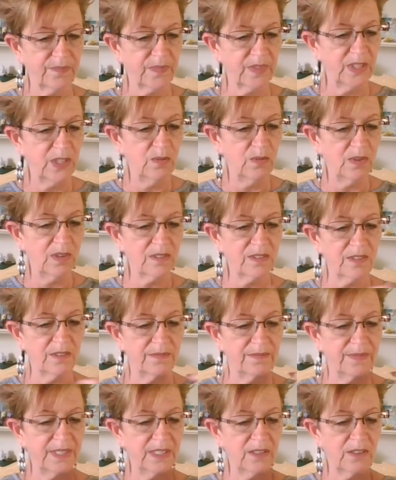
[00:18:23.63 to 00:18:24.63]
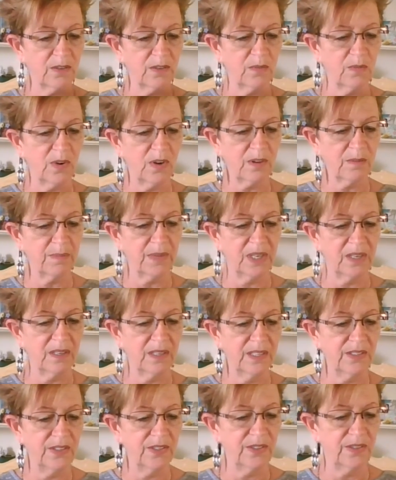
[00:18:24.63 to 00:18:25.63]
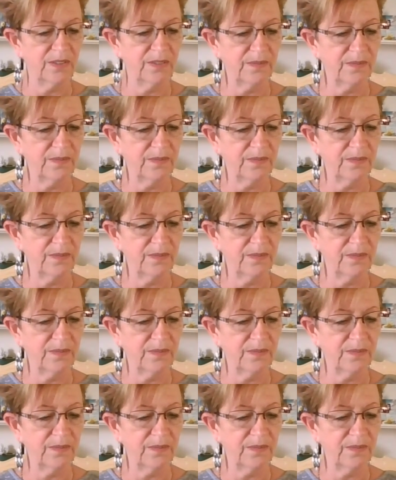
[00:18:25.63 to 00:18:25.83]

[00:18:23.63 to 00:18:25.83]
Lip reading: You also feel her walk behind you.